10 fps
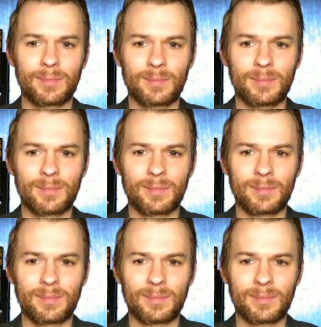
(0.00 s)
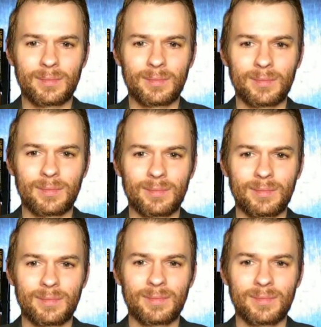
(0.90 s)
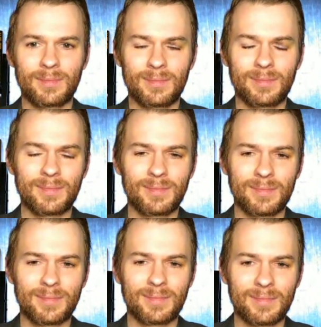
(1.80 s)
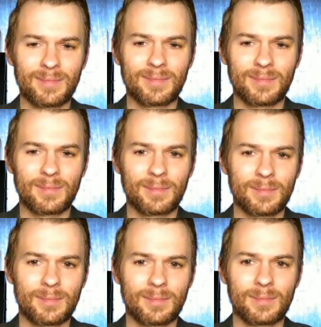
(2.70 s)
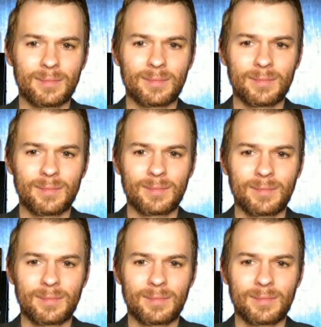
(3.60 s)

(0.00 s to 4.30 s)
(silent)